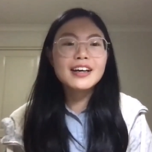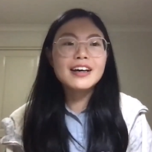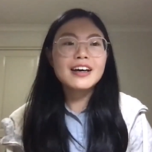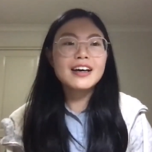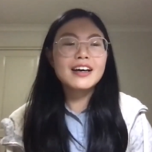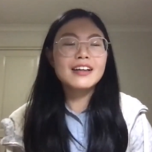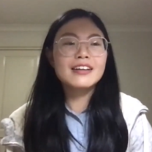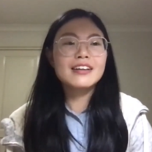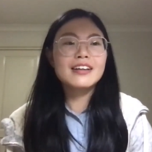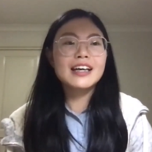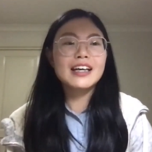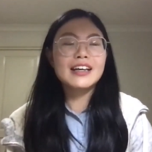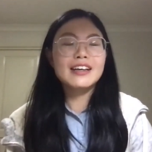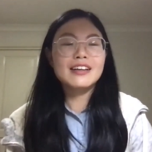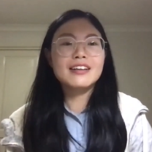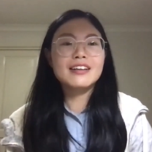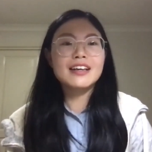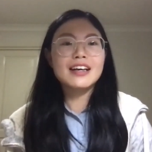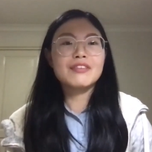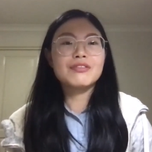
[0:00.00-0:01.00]
and in
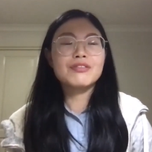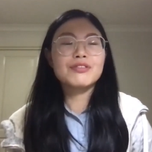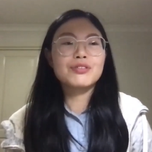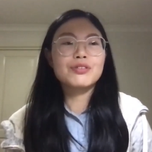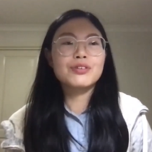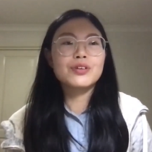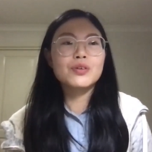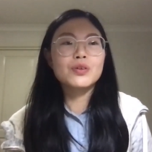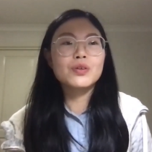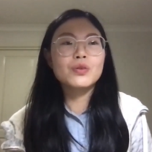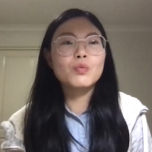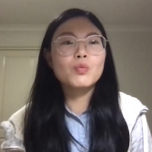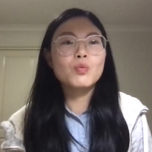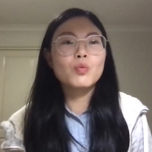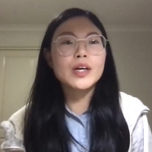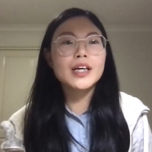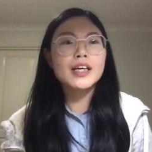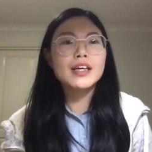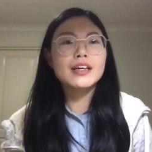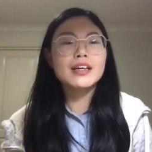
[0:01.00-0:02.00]
the afternoon
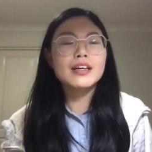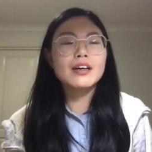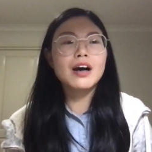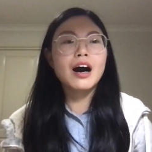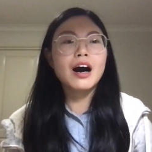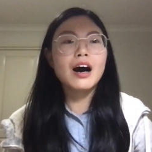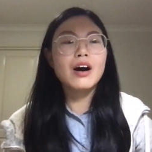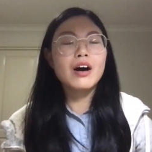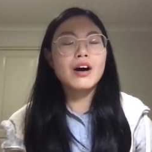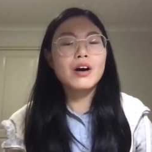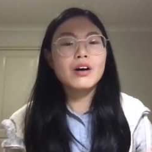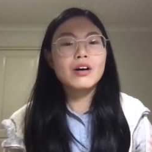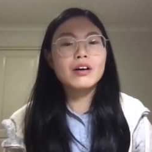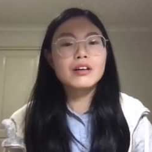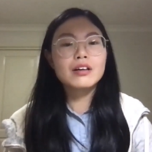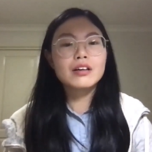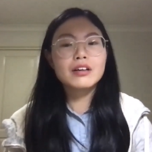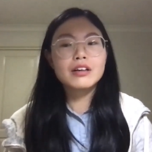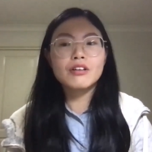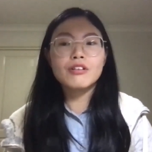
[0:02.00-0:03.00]
we uh,
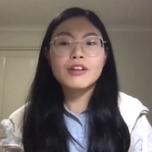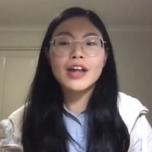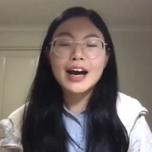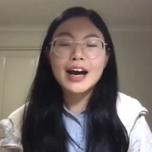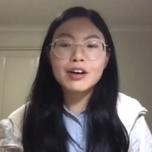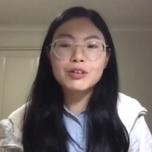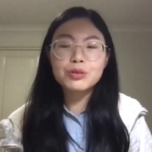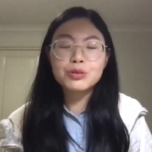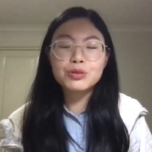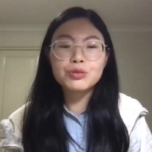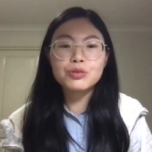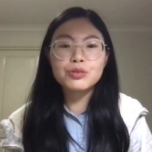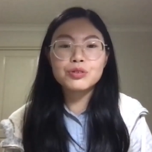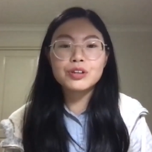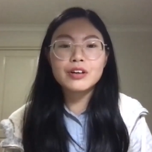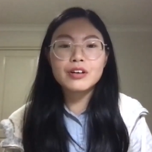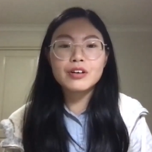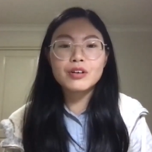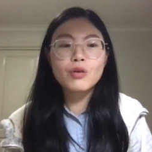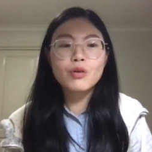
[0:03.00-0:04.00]
go out to
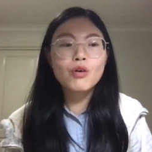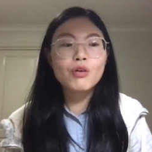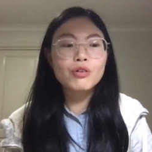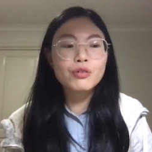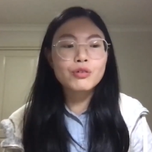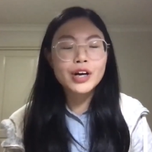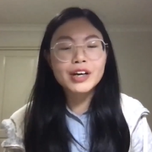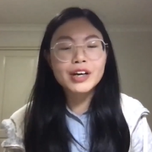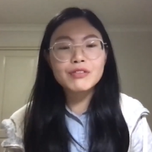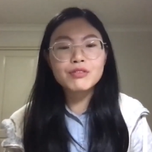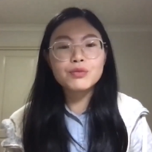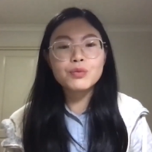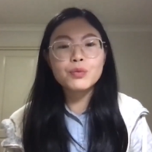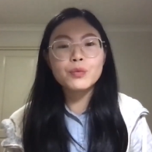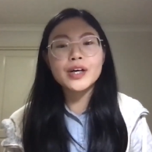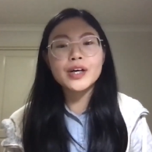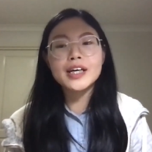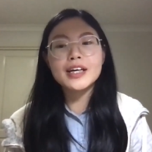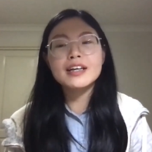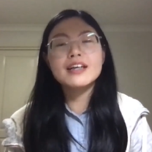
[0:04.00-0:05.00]
the coral reef
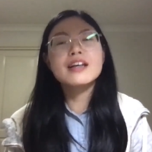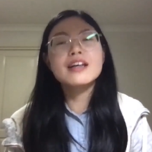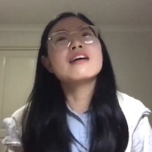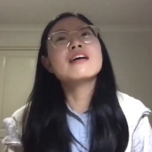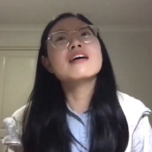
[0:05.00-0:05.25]
we